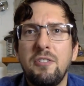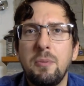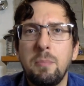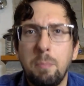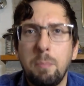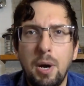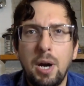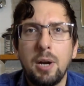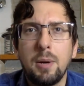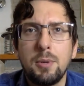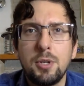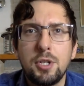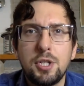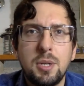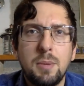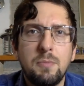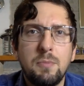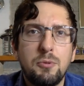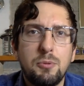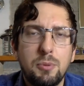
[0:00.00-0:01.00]

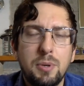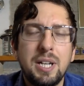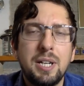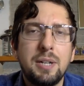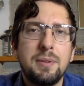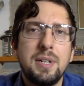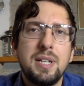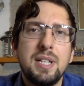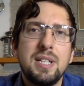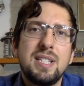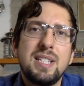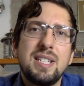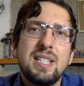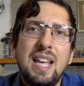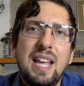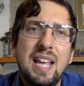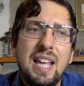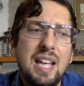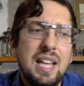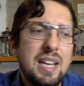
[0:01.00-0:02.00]
barbershop fragrance,
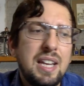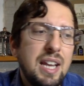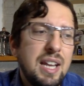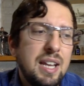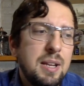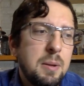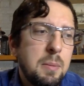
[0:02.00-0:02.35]
and